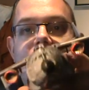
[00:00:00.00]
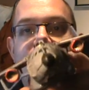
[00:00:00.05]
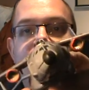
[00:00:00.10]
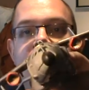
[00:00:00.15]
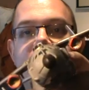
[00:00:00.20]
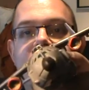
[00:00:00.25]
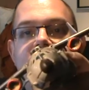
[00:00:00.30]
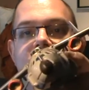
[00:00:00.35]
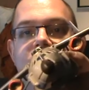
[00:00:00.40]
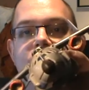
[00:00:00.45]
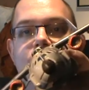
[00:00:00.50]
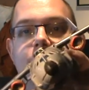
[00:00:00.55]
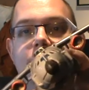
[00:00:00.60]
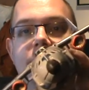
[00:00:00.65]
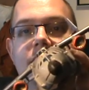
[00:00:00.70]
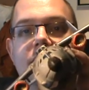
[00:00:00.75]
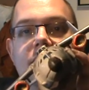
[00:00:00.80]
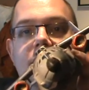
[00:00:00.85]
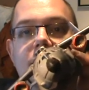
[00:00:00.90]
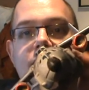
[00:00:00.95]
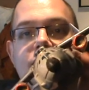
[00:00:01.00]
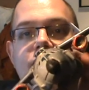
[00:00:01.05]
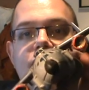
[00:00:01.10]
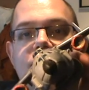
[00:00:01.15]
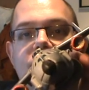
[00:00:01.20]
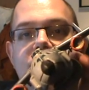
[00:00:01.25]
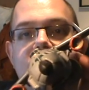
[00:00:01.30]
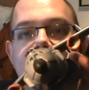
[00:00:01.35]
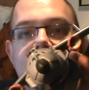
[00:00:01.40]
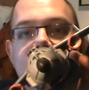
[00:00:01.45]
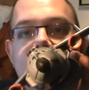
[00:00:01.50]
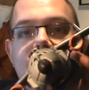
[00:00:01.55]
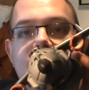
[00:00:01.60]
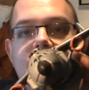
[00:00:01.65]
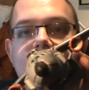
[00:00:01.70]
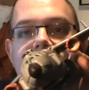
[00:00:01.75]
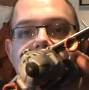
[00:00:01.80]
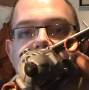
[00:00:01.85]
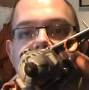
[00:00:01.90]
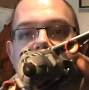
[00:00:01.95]
at least windows,
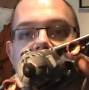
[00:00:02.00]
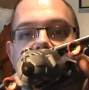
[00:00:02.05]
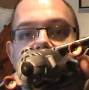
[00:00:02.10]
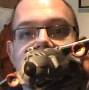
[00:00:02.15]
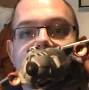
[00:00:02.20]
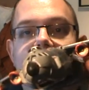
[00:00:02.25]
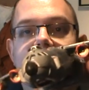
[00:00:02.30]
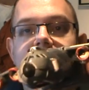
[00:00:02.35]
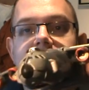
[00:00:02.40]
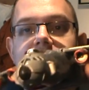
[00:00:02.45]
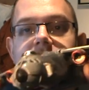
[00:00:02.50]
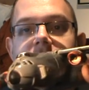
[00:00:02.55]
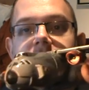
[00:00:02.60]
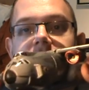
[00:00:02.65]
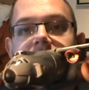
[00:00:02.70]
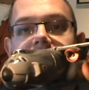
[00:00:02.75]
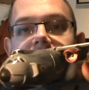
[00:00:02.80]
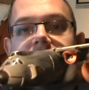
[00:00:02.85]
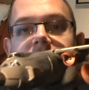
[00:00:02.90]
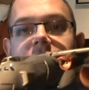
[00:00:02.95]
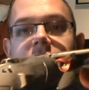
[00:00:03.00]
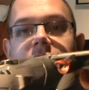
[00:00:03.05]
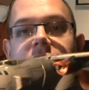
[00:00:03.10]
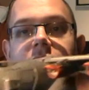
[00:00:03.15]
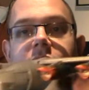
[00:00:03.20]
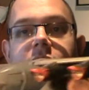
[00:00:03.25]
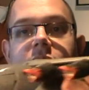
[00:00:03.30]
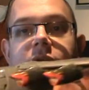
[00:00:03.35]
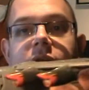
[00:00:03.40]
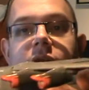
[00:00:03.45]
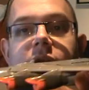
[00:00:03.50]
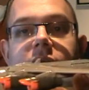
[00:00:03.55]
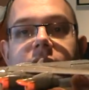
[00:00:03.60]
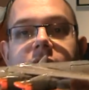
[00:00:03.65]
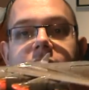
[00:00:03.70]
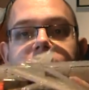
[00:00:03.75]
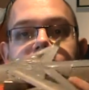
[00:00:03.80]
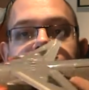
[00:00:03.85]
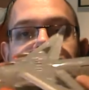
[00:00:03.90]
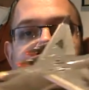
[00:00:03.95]
which is nice.
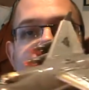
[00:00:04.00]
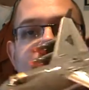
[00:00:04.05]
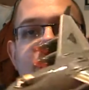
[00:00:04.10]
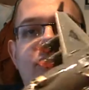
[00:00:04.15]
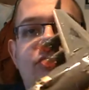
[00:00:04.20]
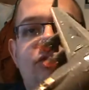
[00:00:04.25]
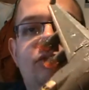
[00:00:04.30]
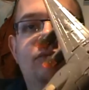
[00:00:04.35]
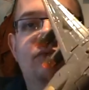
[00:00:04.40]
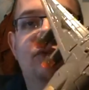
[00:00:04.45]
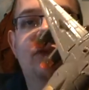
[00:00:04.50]
There is some